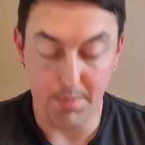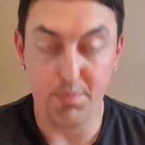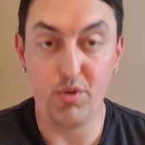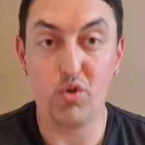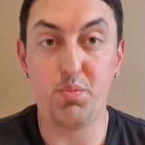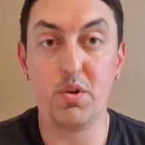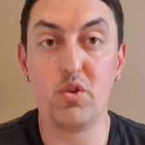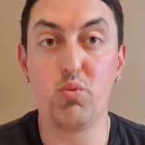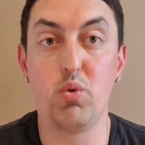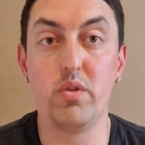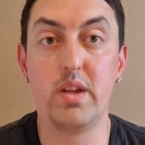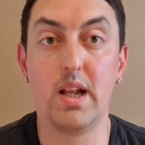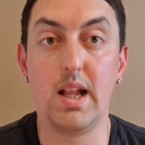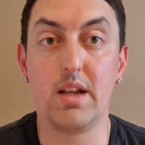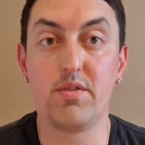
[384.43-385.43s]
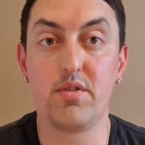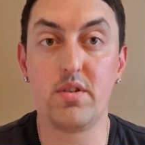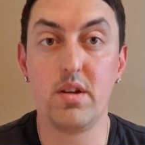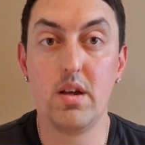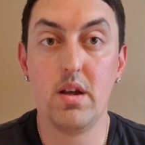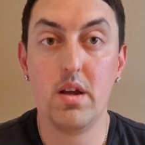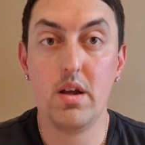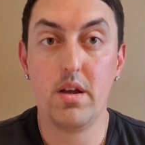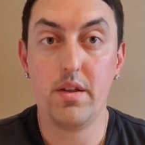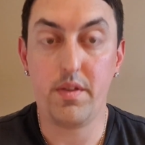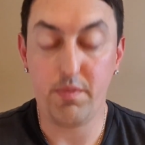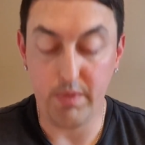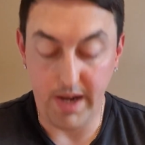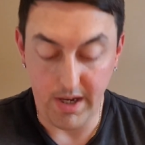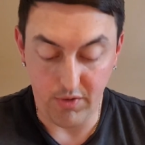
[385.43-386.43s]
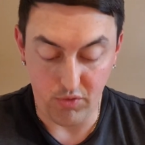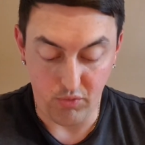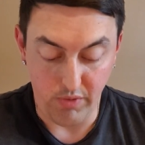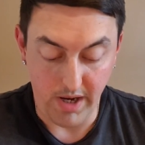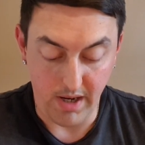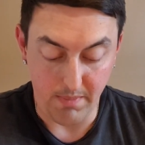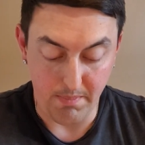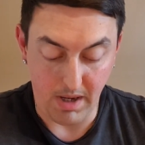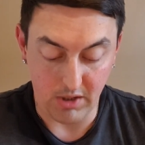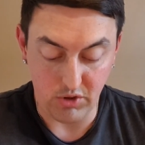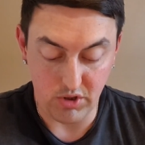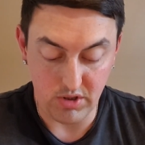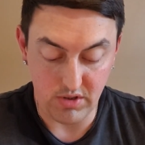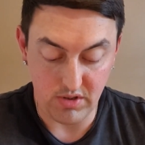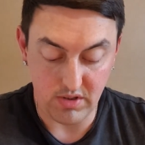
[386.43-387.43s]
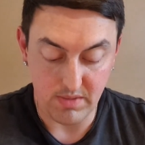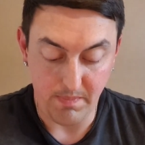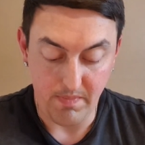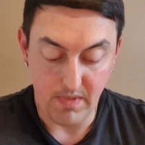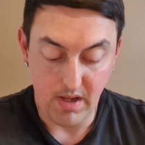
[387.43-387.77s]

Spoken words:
Brisbane's won their last 3 straight matches,